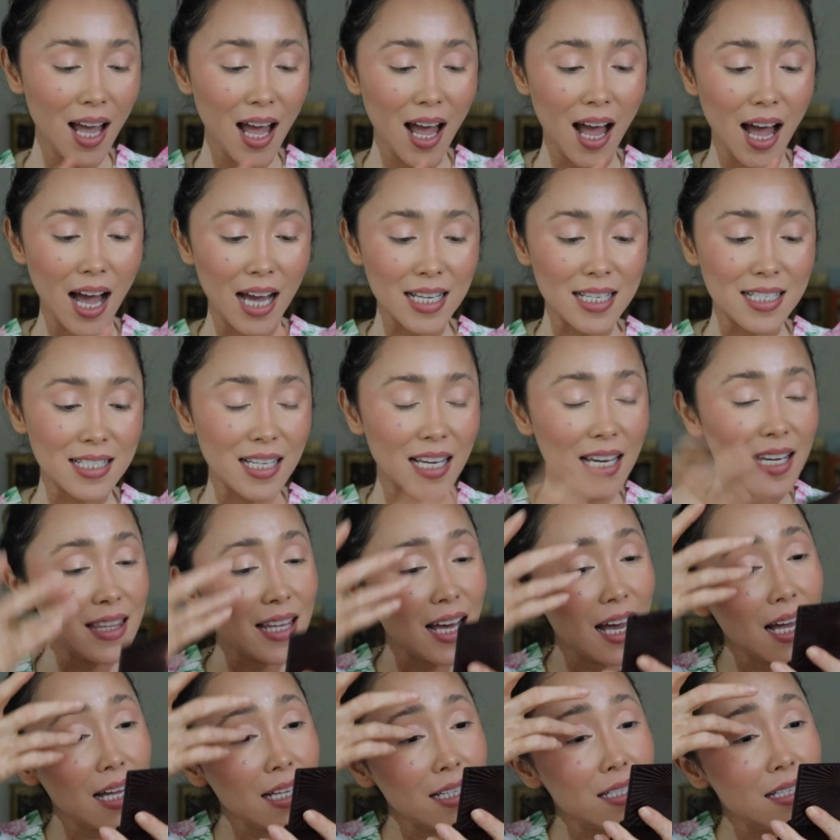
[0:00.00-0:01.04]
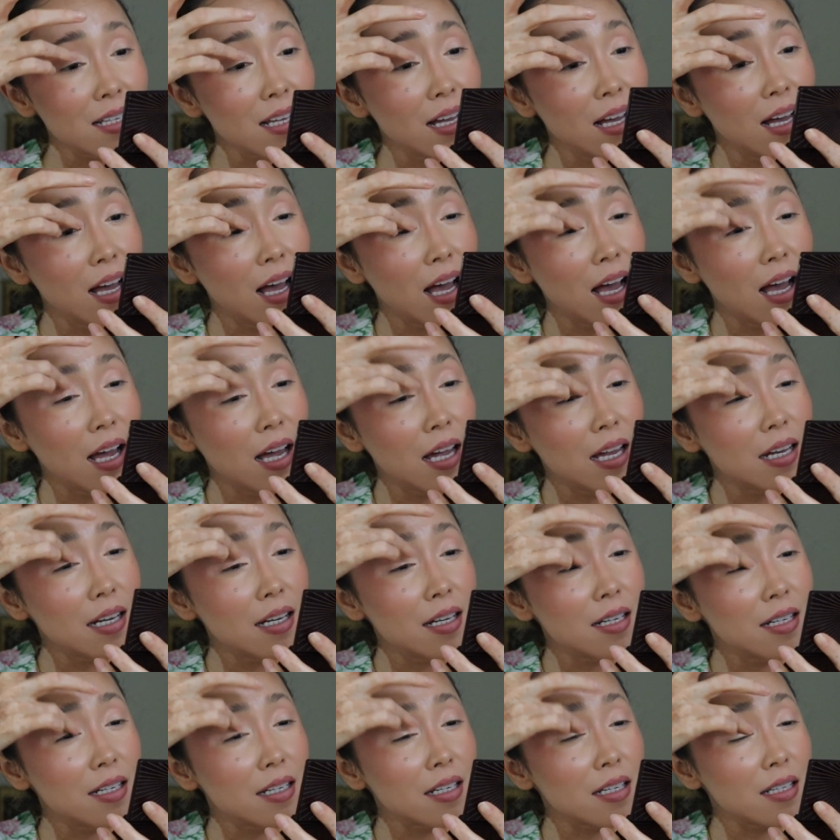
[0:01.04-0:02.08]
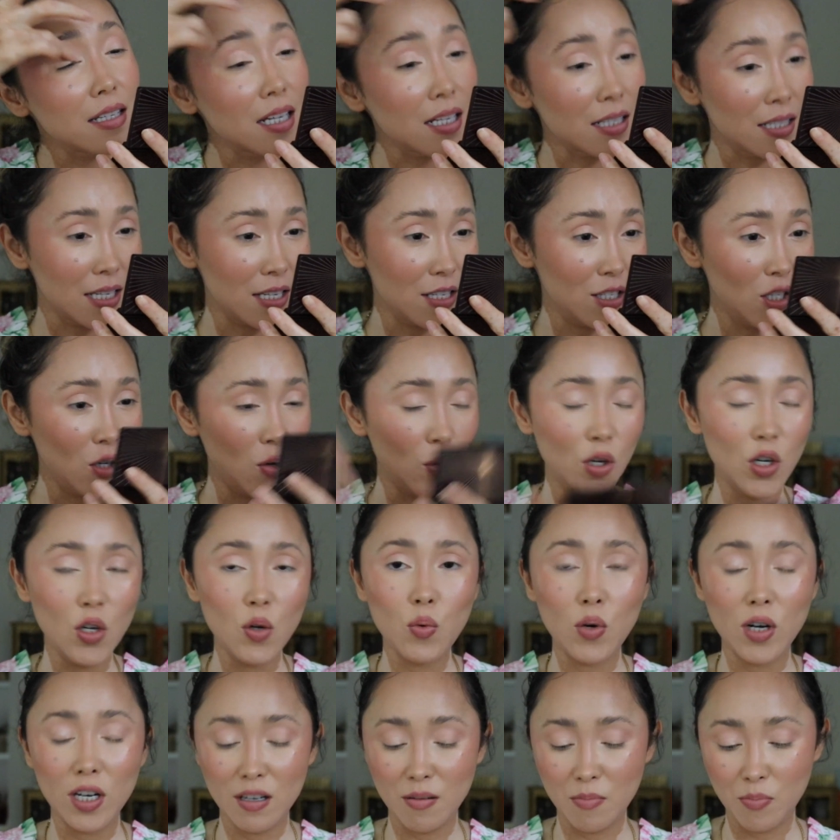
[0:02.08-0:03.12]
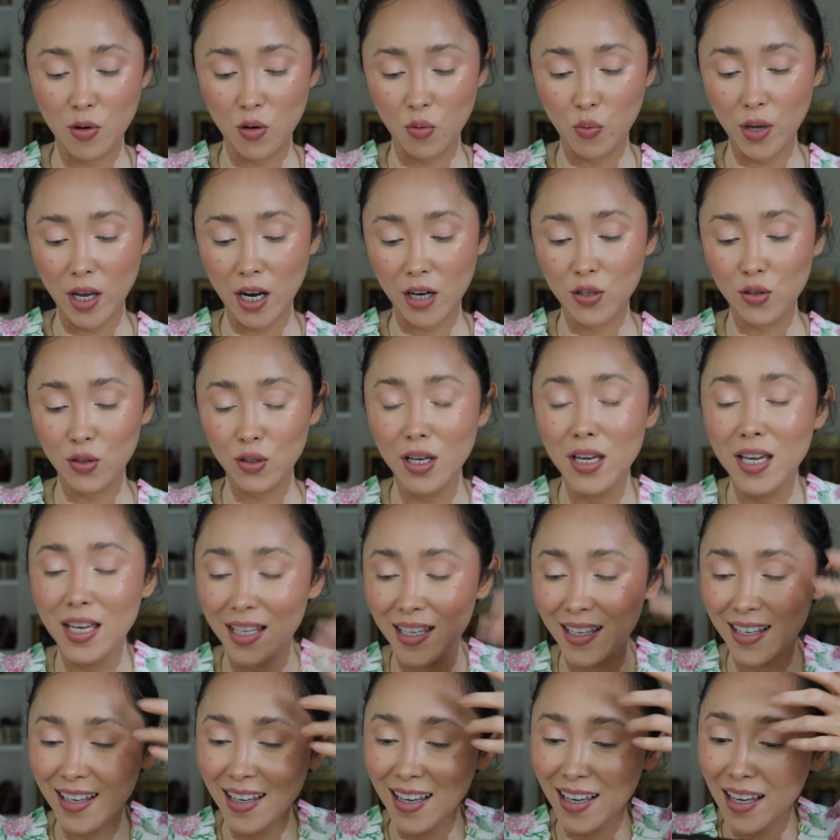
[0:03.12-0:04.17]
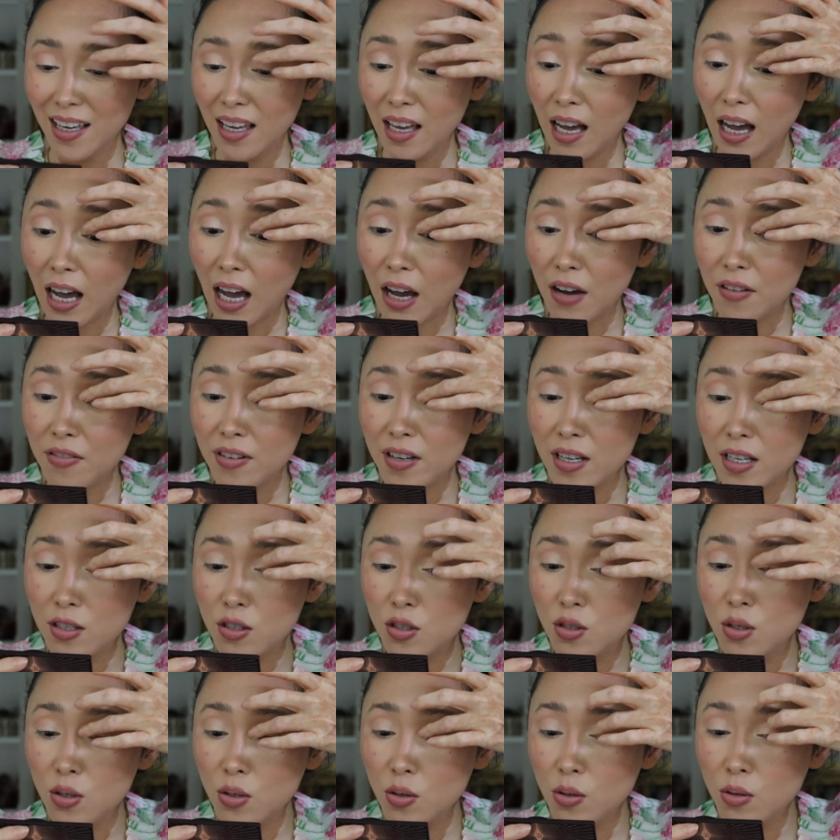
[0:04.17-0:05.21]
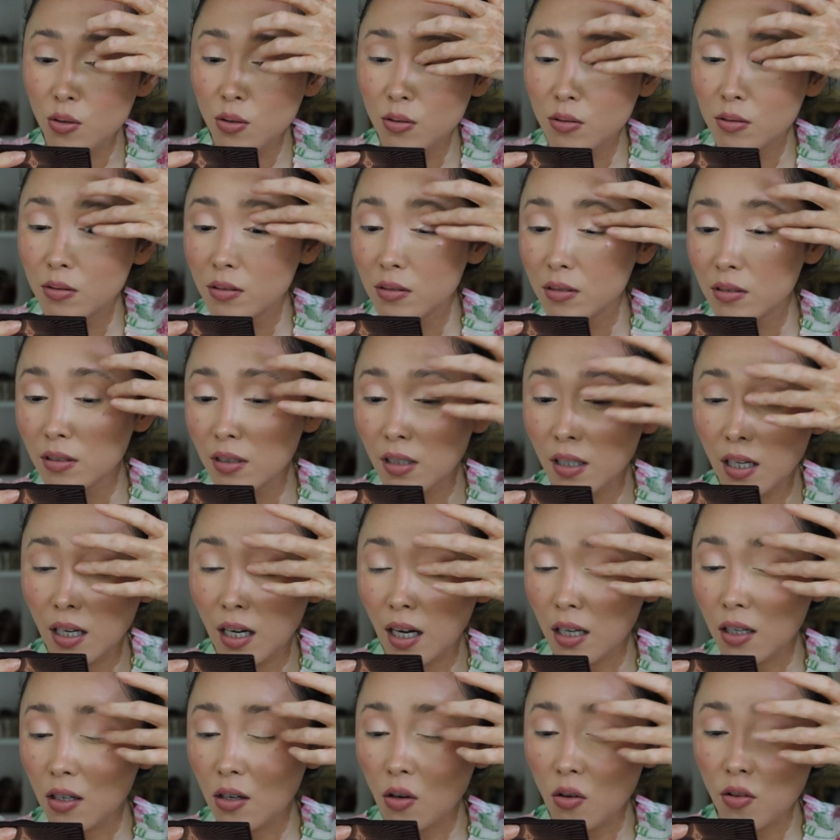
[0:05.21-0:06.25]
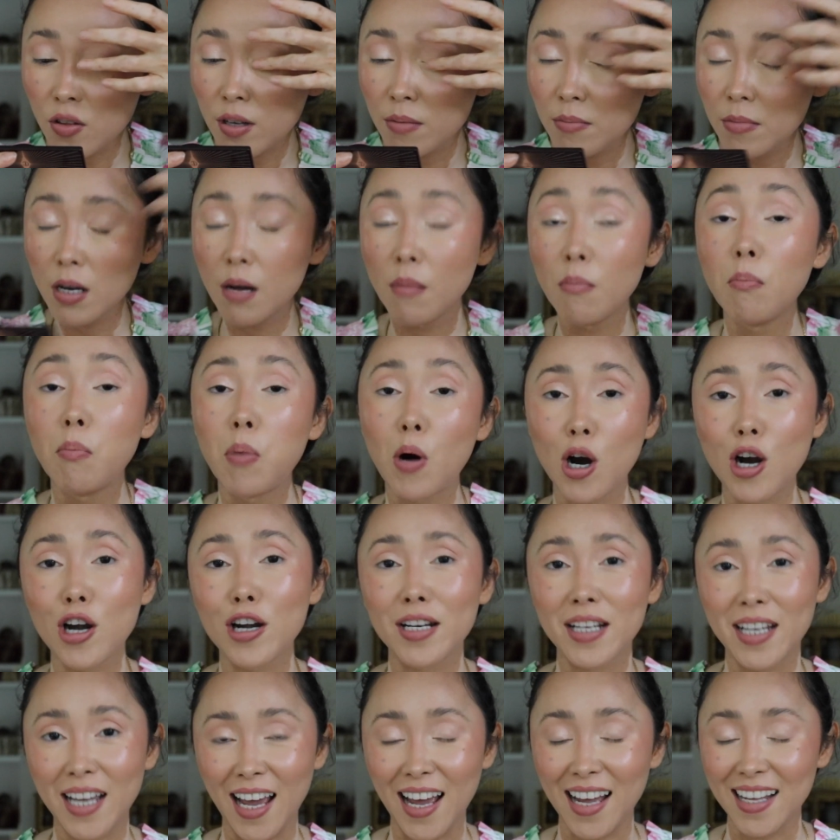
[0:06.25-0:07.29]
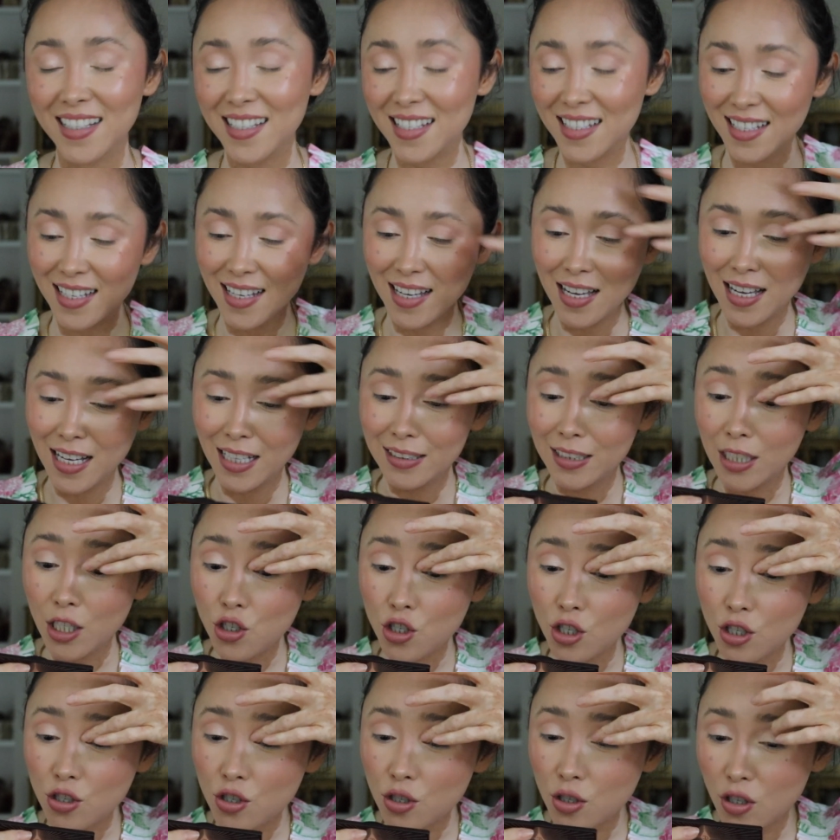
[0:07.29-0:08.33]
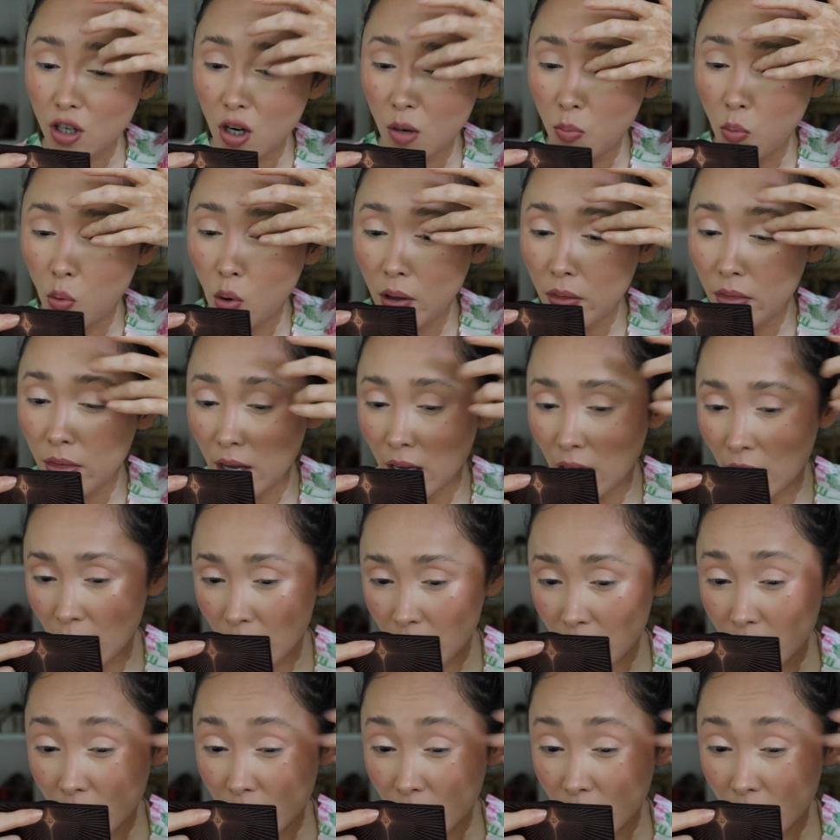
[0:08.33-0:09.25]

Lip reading: I say that, and that he's the only one, but we actually have 2, I call them barn cats. They just showed up one day